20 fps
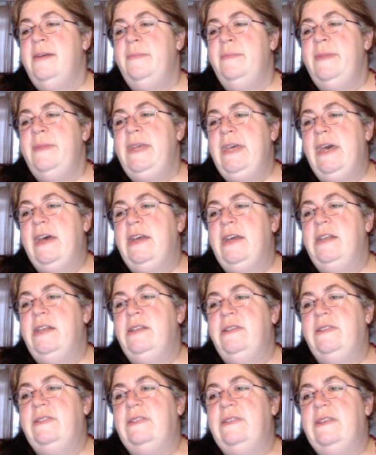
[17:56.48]

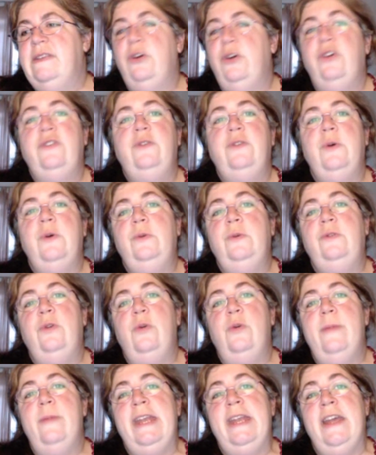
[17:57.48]
because there are
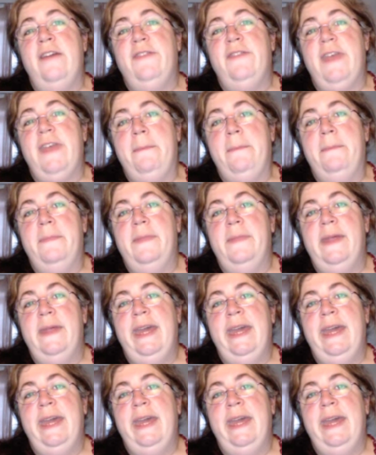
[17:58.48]
so many of them,